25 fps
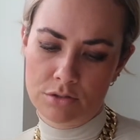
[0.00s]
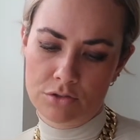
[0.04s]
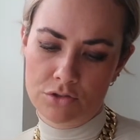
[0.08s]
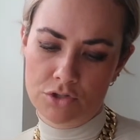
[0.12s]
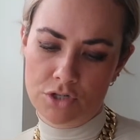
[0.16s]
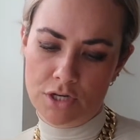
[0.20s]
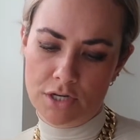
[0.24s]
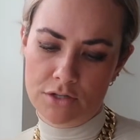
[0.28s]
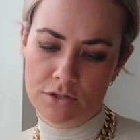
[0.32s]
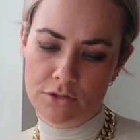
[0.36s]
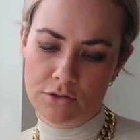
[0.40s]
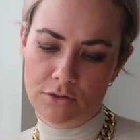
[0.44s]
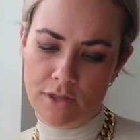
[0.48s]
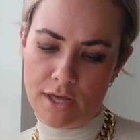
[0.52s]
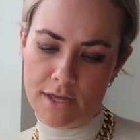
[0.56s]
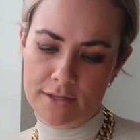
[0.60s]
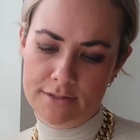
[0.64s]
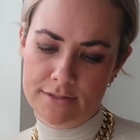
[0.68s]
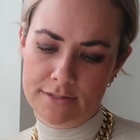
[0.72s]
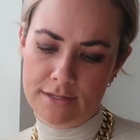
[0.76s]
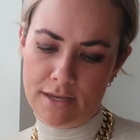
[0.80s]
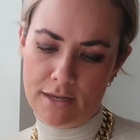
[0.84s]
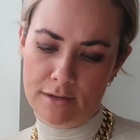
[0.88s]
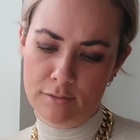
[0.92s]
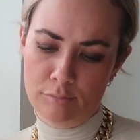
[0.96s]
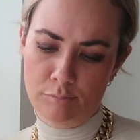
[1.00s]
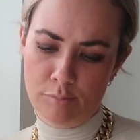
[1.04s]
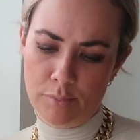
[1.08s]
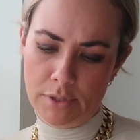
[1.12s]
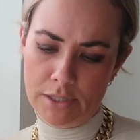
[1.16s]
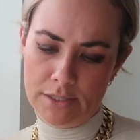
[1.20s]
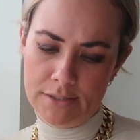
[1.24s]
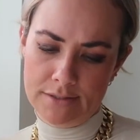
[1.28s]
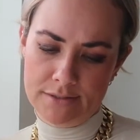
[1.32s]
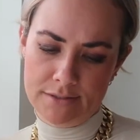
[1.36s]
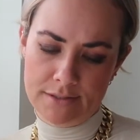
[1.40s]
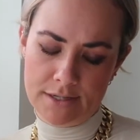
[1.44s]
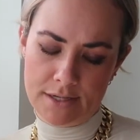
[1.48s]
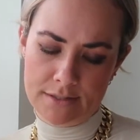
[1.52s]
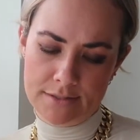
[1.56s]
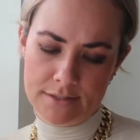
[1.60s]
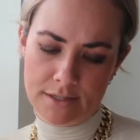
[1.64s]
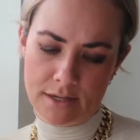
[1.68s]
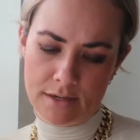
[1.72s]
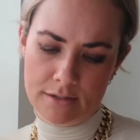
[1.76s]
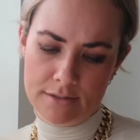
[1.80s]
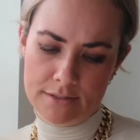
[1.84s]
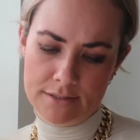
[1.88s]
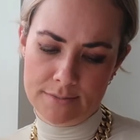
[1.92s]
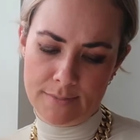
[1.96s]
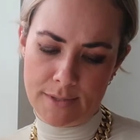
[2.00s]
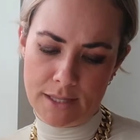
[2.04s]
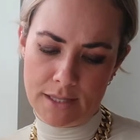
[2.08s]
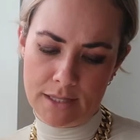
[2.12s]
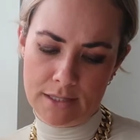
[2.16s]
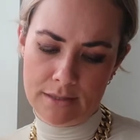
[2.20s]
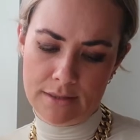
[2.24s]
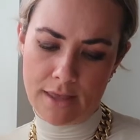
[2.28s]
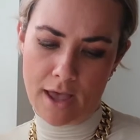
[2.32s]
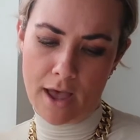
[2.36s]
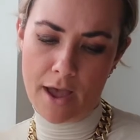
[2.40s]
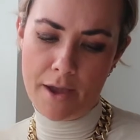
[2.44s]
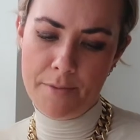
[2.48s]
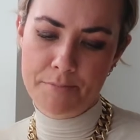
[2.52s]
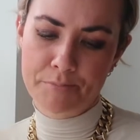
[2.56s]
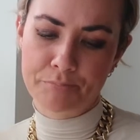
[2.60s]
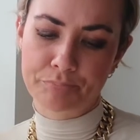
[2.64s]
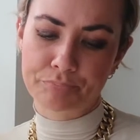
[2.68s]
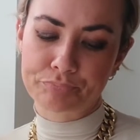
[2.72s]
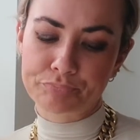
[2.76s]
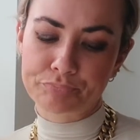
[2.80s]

that scent, but it does kind of smell like that.